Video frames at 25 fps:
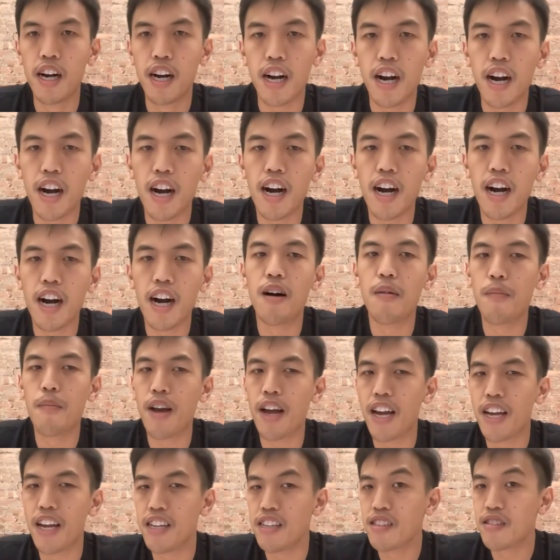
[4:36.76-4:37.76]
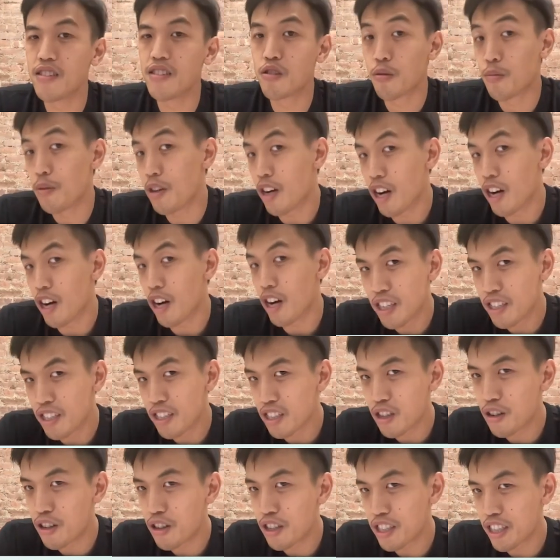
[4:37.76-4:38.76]
And to be honest, the
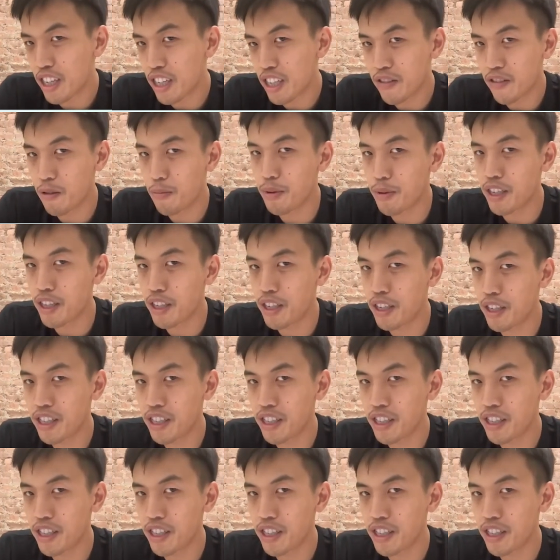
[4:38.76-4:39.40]
current state of OP